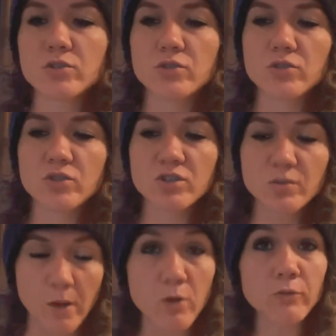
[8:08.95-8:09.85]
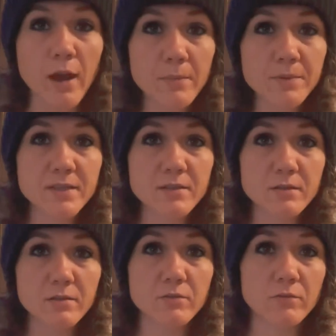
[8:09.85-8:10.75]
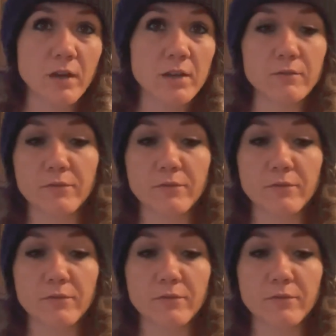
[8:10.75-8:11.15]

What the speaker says: small reps, right?